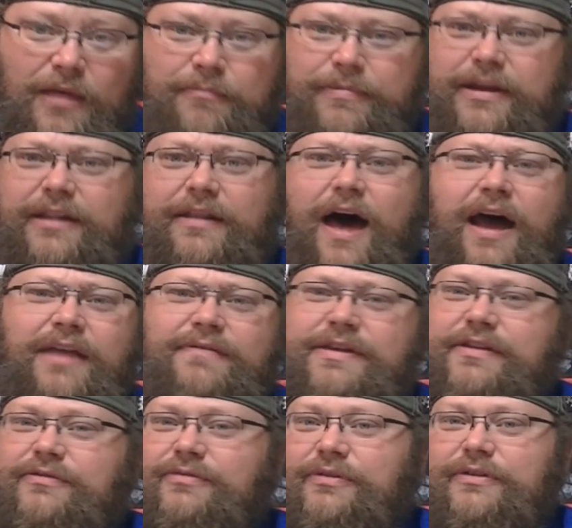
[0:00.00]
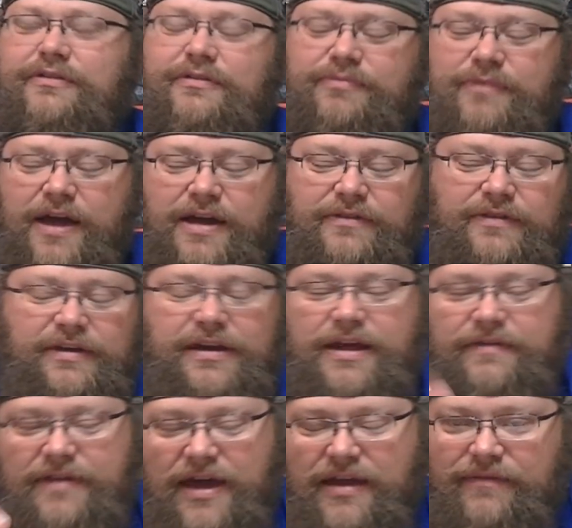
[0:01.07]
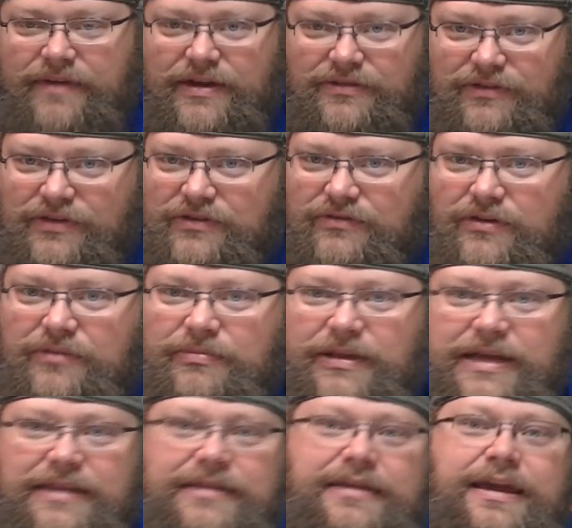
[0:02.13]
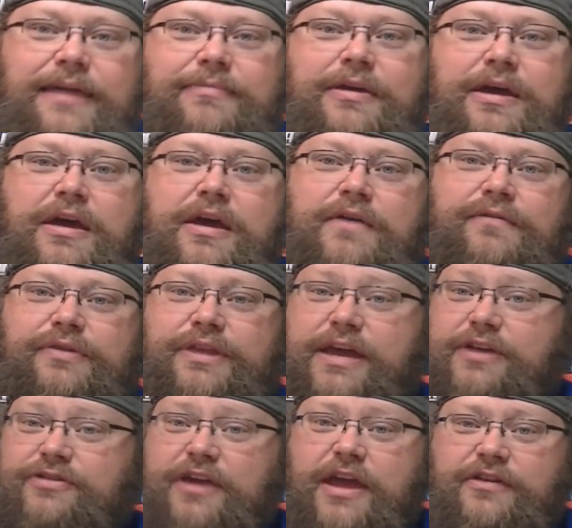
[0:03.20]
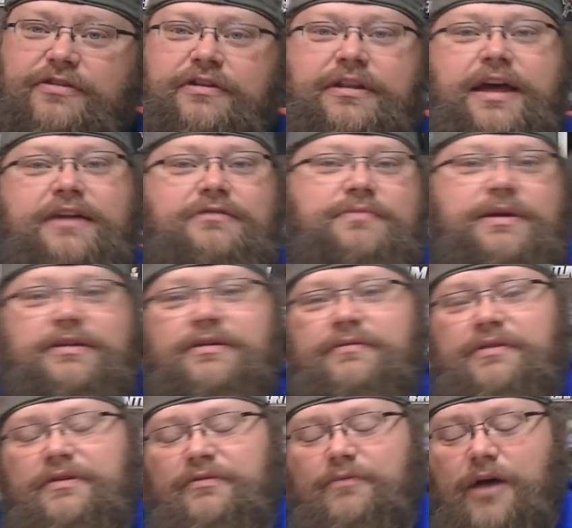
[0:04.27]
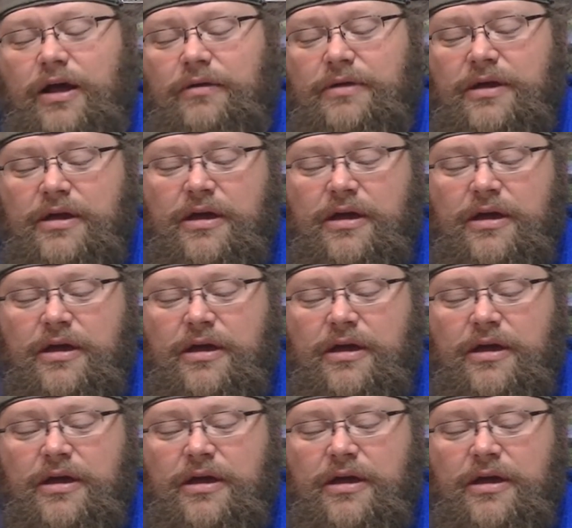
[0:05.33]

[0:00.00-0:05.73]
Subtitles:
But a lot of it is really surprising, and I've kind of actually enjoyed playing the game for the educational aspect of it as well.